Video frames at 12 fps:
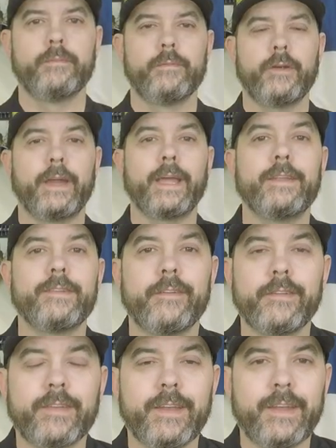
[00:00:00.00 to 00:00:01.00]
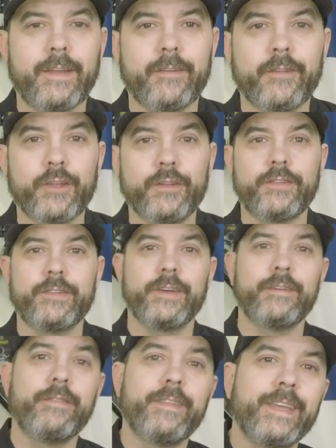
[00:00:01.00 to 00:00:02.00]
All right, guys, now let's get down to the good
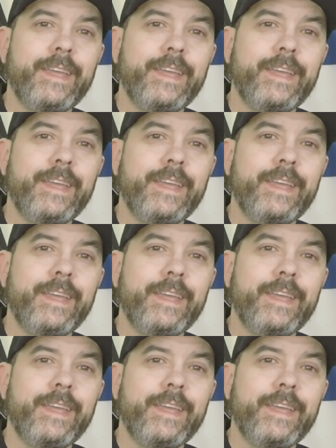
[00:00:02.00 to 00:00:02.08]
stuff, the